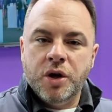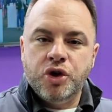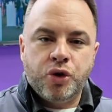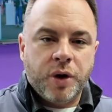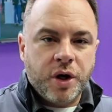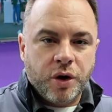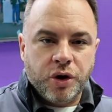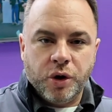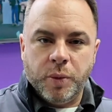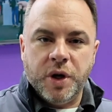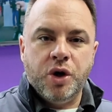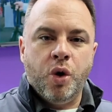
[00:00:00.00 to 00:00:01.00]
trigger the
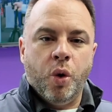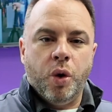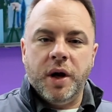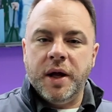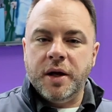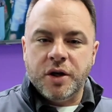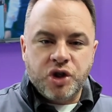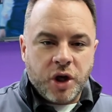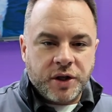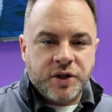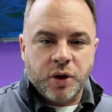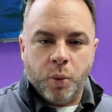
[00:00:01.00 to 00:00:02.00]
recording,
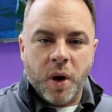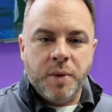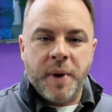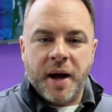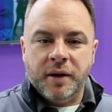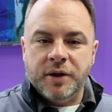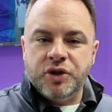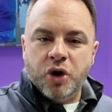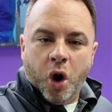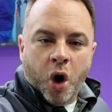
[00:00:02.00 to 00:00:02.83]
adjust the white balance,